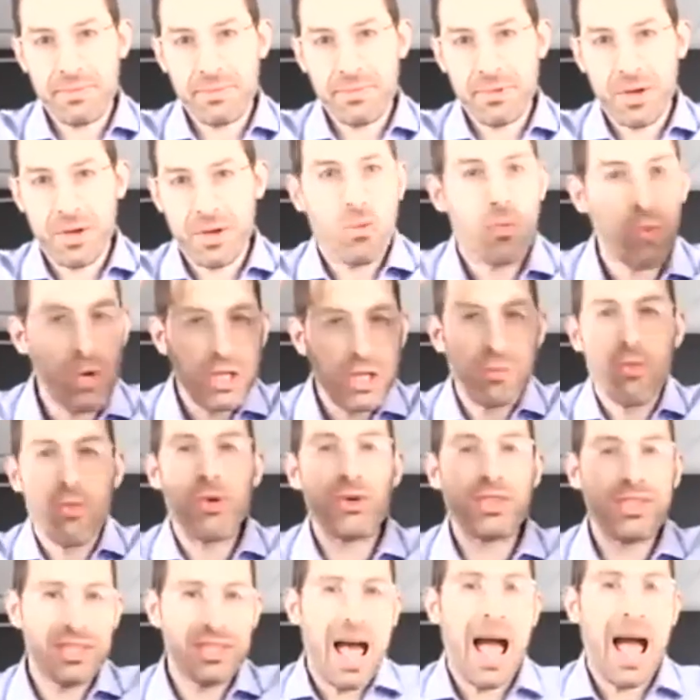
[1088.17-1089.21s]
What's more
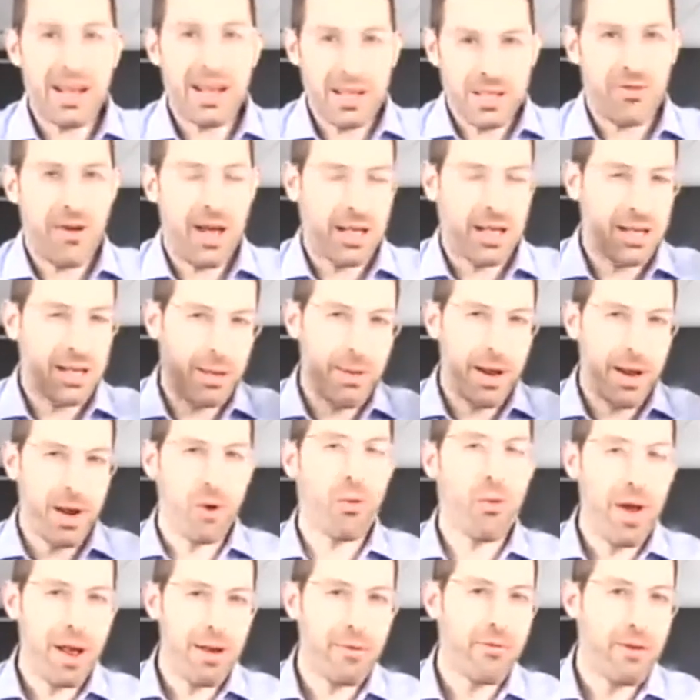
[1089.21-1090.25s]
satisfying? Like my
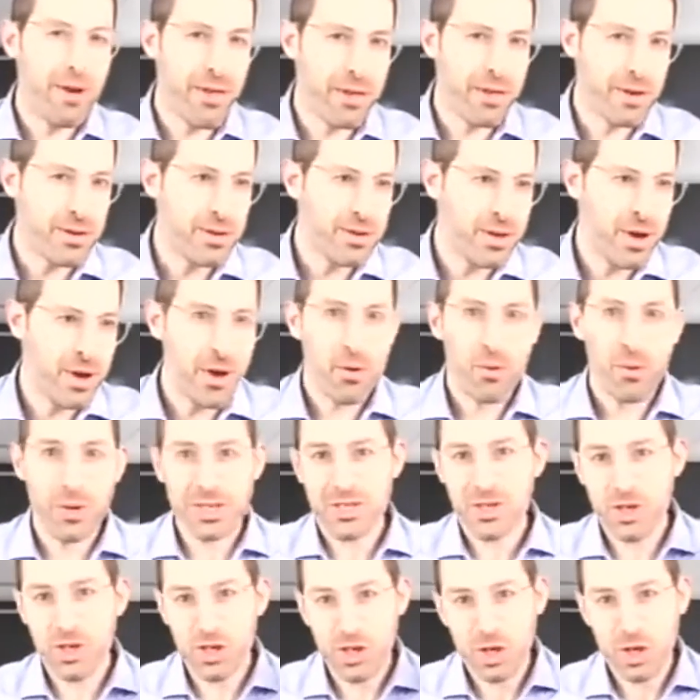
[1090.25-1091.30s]
grandfather used to always
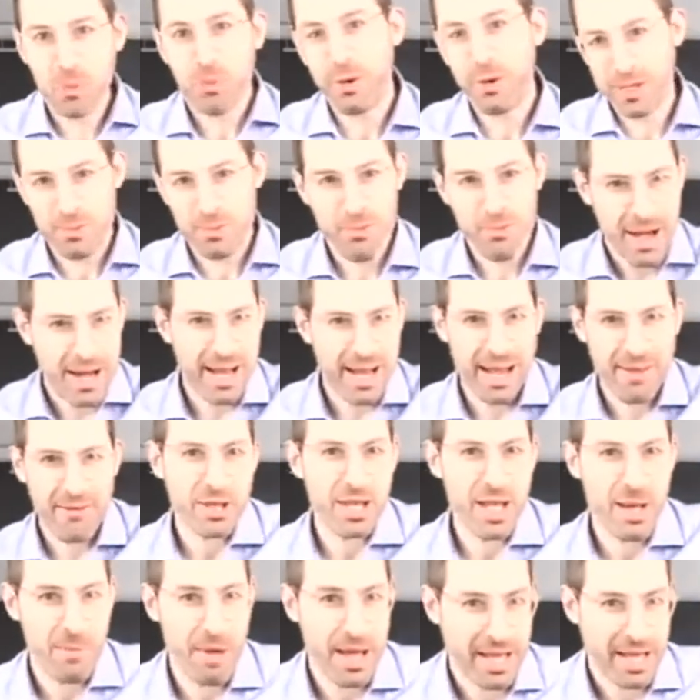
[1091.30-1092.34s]
shtup us money every
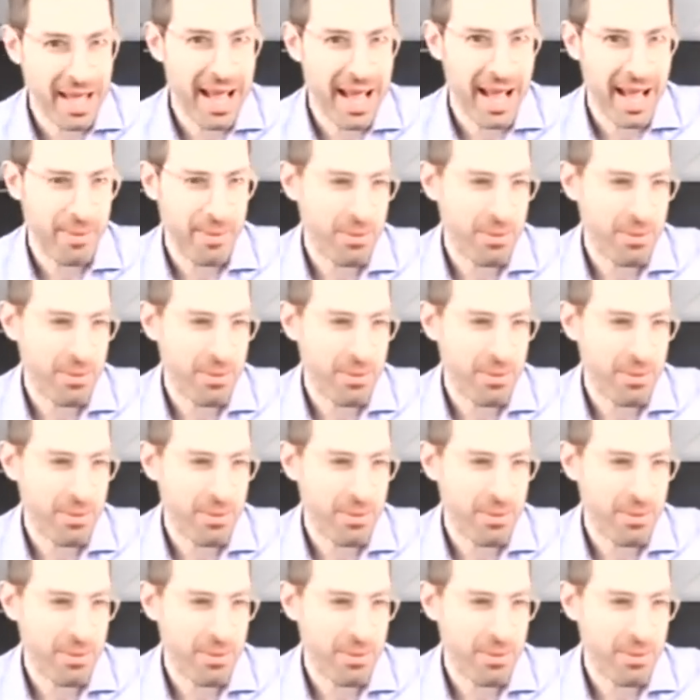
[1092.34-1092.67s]
time I came.